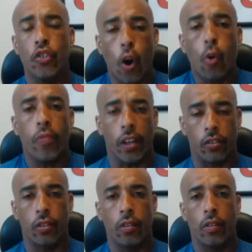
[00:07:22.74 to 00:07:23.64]
know
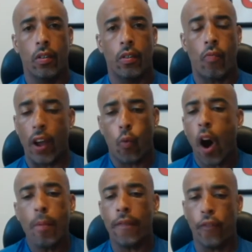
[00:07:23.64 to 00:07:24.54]
this, right?
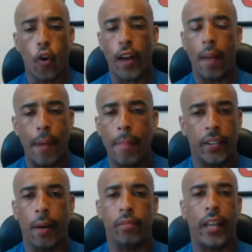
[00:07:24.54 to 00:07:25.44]
Well before that
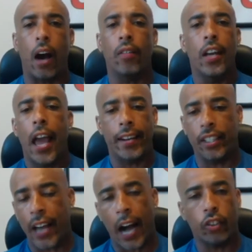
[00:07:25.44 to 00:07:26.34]
baby comes out and
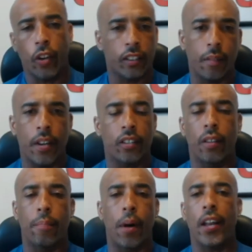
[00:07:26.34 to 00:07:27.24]
the doctor hits
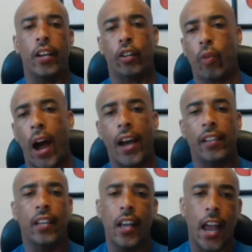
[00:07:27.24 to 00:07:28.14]
the butt and it
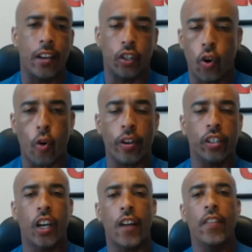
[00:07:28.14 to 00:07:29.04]
cries and the cord
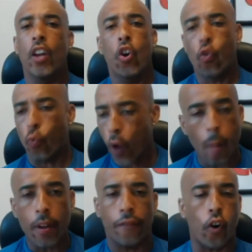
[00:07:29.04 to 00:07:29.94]
is cut,
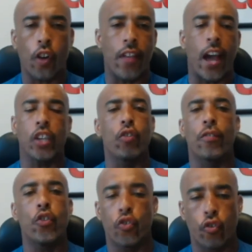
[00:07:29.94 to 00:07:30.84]
well before that,
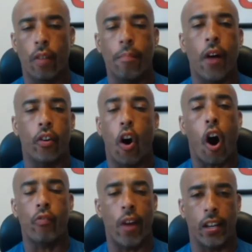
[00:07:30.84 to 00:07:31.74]
you're a mother
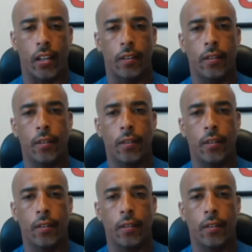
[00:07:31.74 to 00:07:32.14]
already,